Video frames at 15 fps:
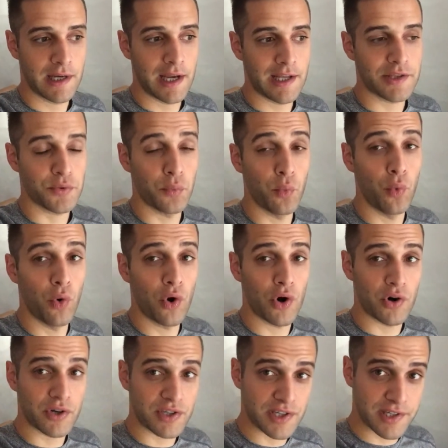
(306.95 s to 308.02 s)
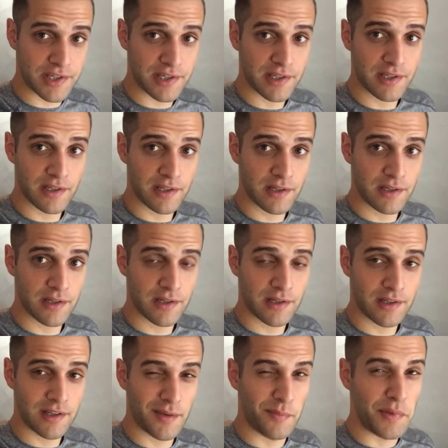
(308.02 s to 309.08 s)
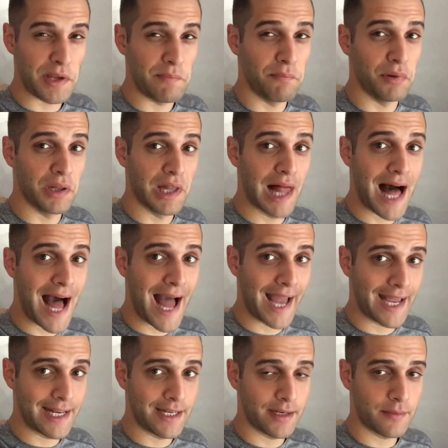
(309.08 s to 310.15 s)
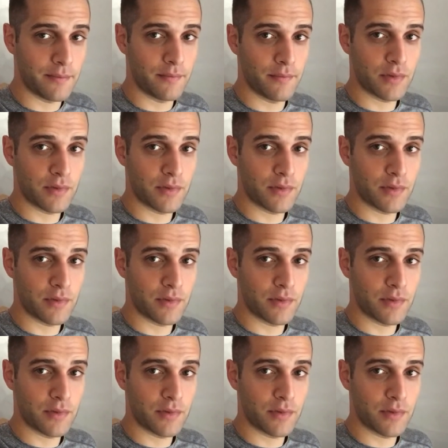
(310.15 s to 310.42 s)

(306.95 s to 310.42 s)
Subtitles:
It's worse to be blind.